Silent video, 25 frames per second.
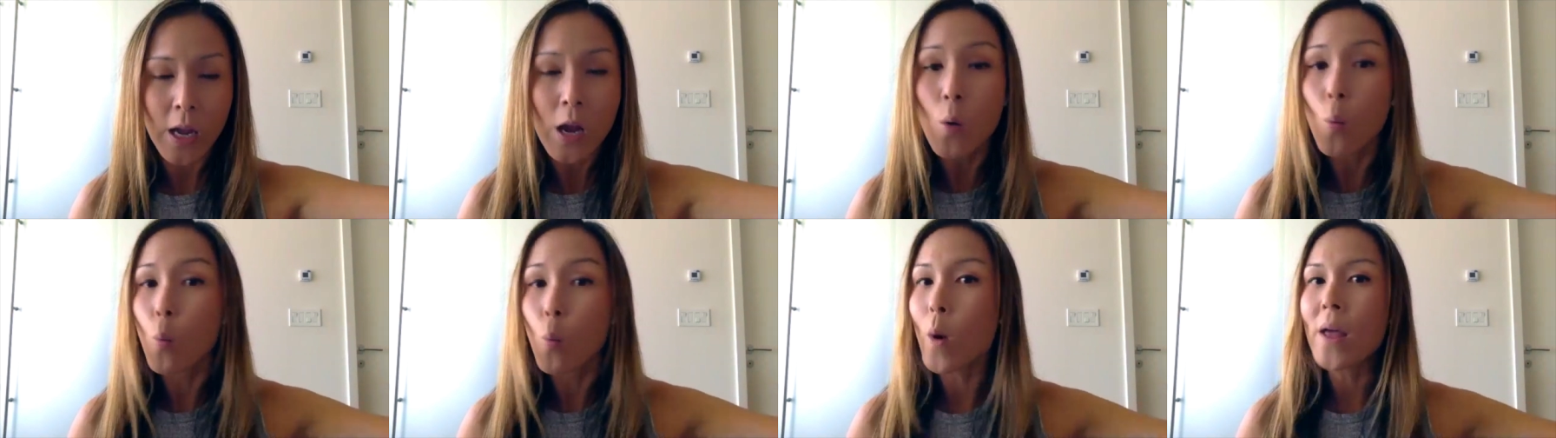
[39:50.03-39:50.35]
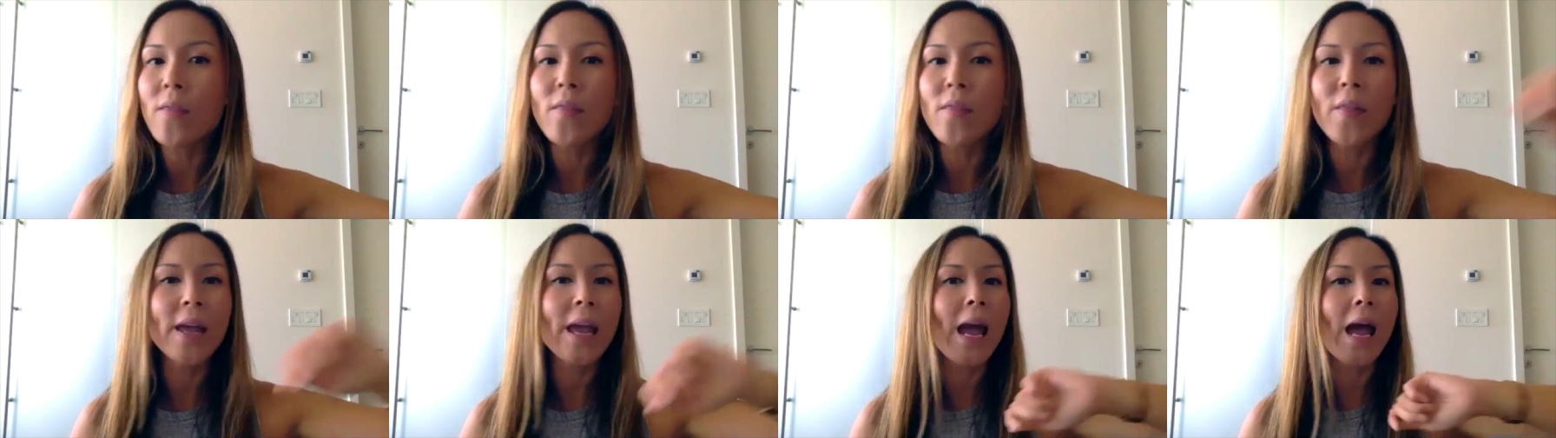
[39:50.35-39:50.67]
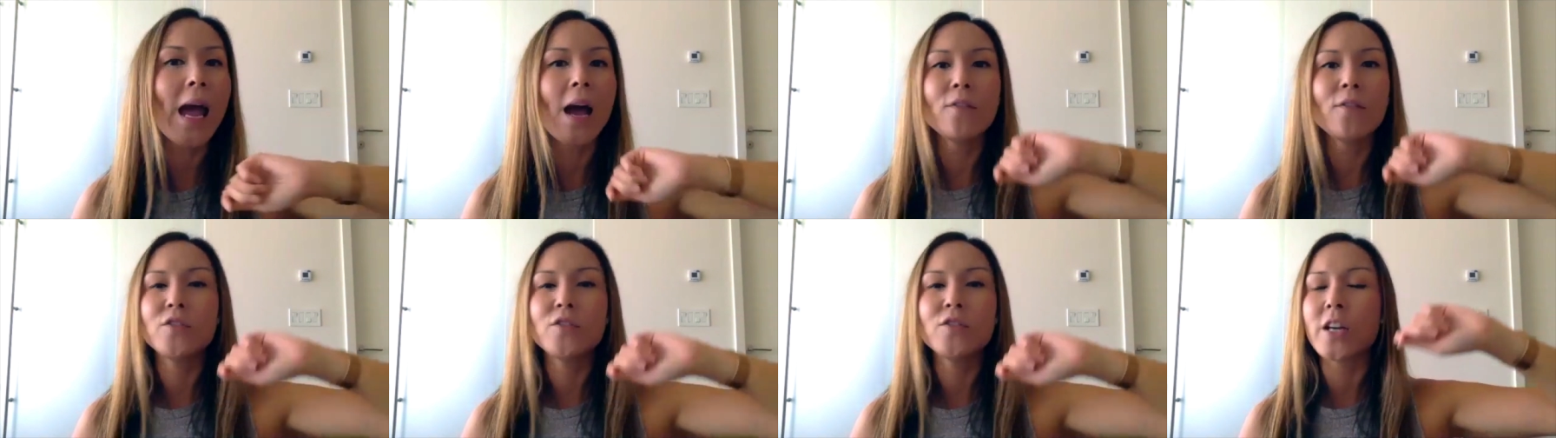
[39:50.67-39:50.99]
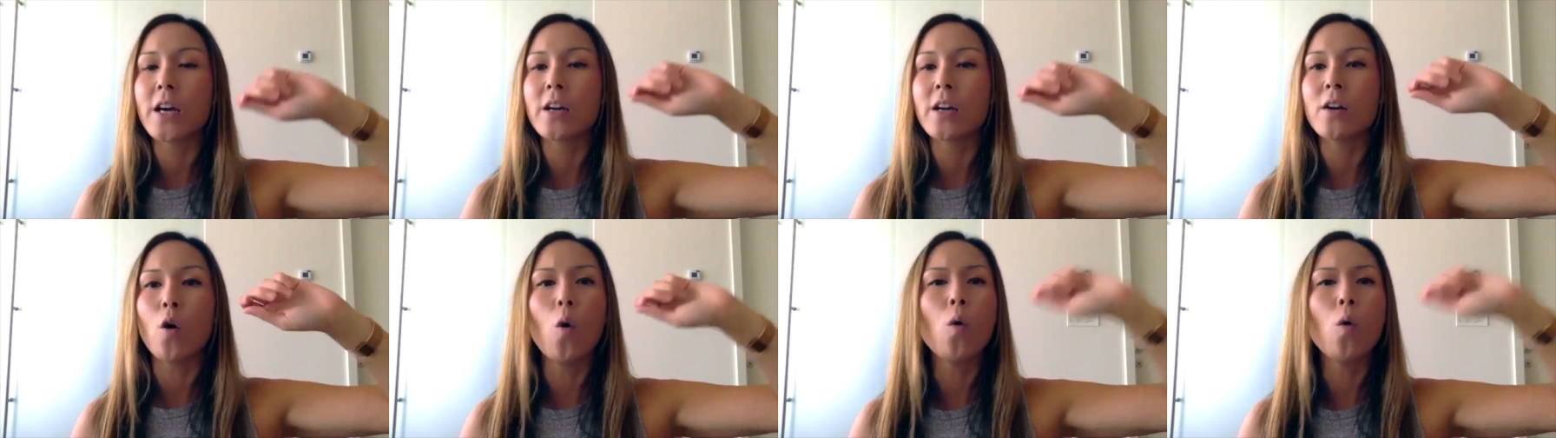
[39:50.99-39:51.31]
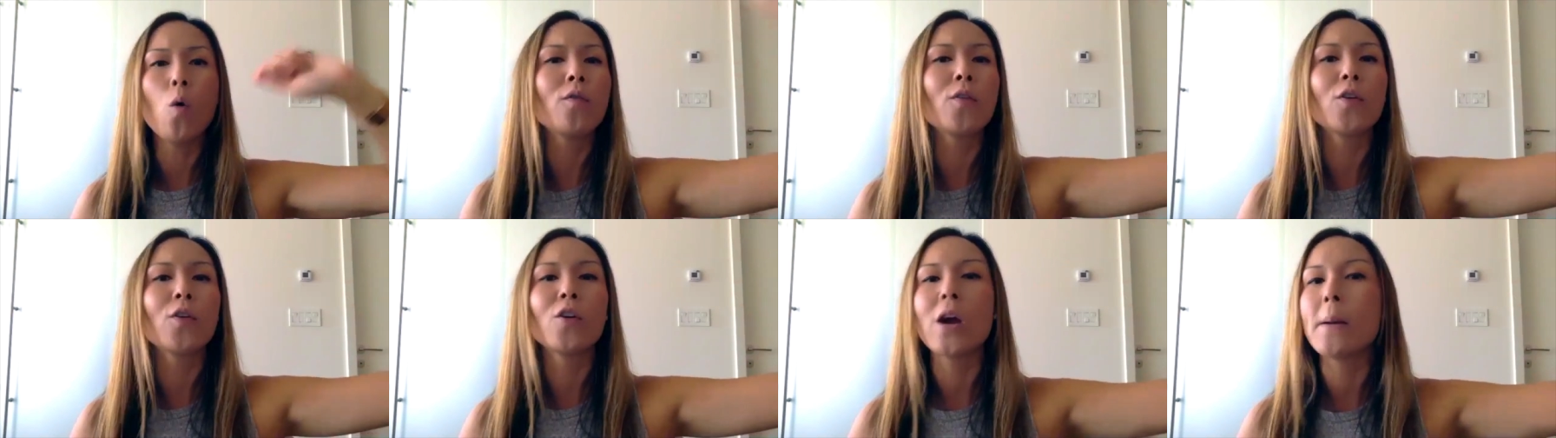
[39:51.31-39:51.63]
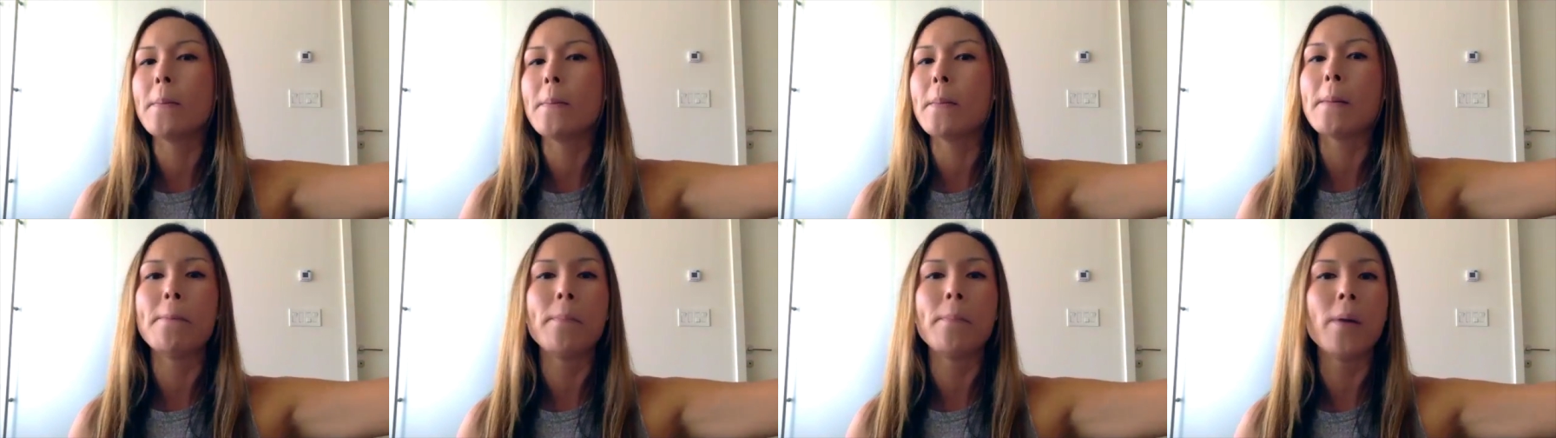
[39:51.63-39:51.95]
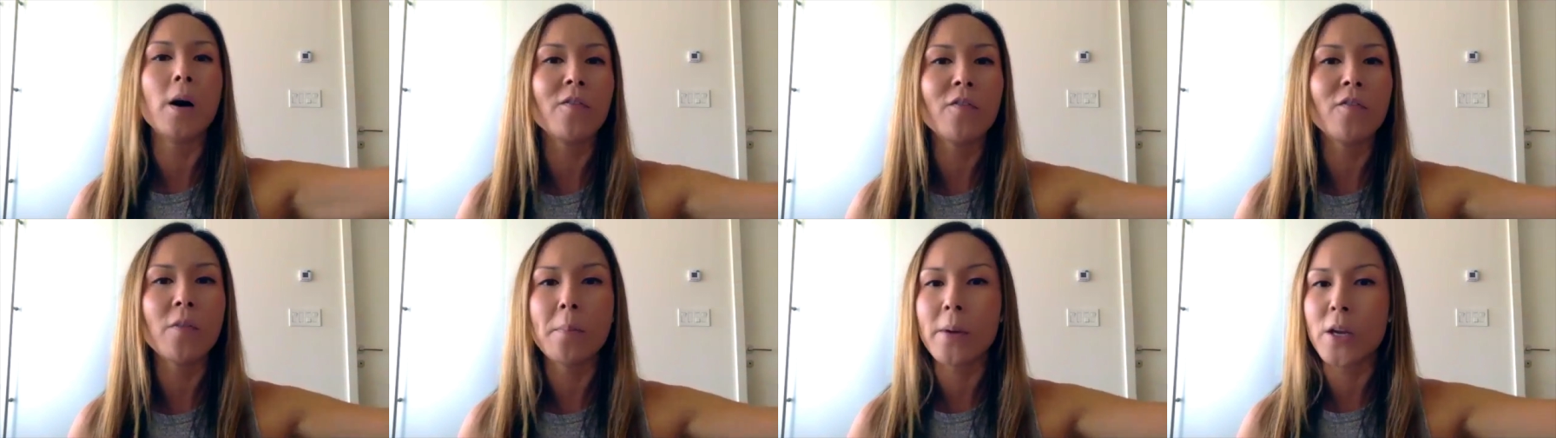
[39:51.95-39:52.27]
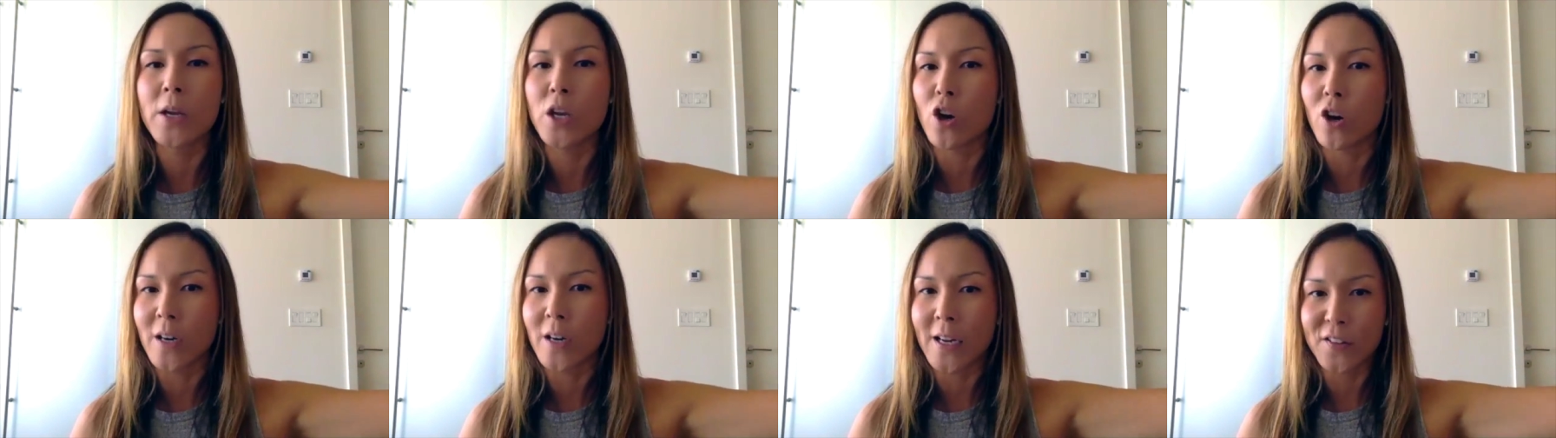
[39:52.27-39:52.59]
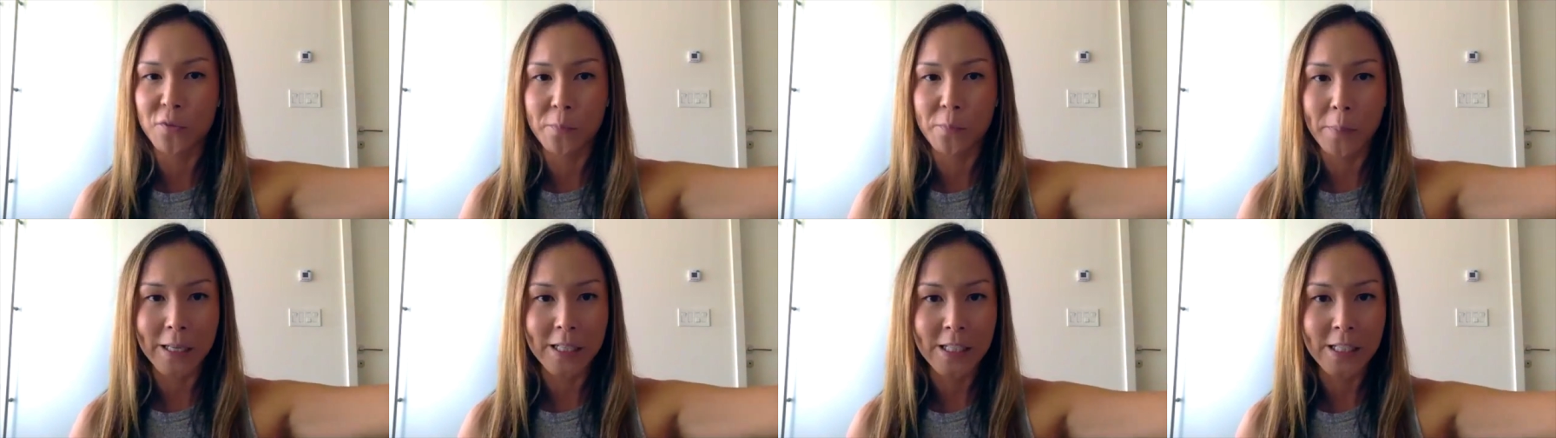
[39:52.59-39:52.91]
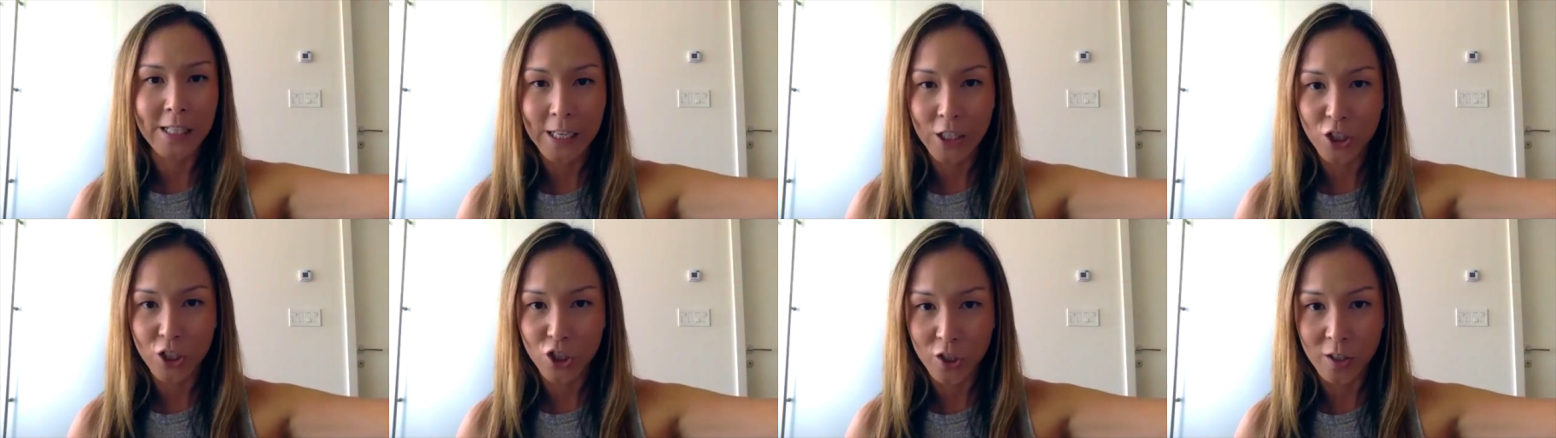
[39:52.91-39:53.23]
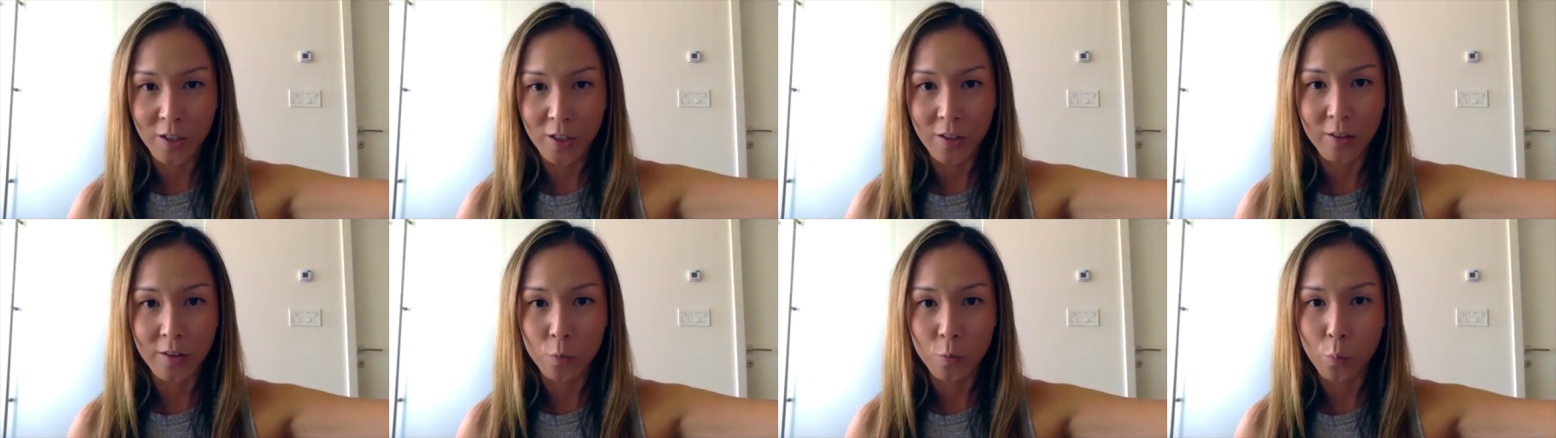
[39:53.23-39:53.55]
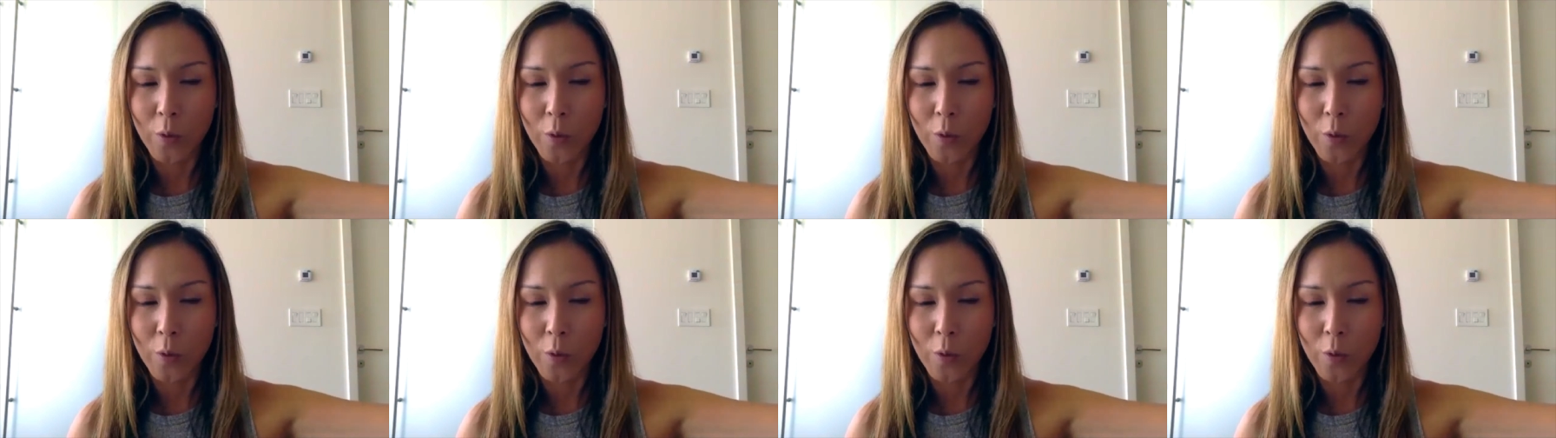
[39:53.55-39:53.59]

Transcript: when they have done over and above and beyond expectations,